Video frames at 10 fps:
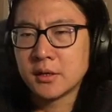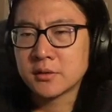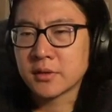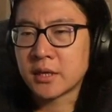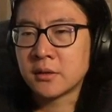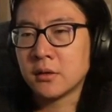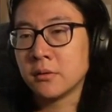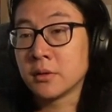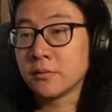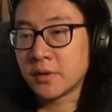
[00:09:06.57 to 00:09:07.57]
so that not
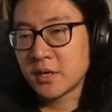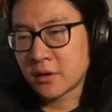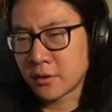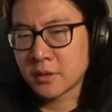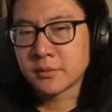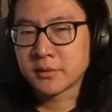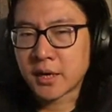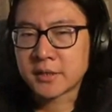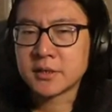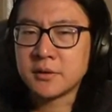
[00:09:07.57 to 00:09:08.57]
only we are able
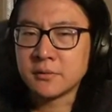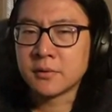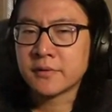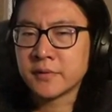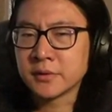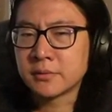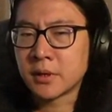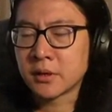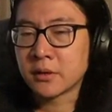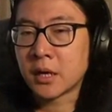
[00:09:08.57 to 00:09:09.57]
to execute workflows
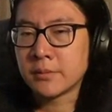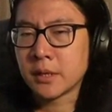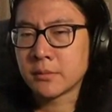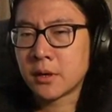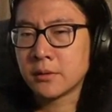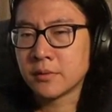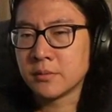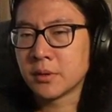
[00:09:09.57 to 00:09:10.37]
running on IBM hardware,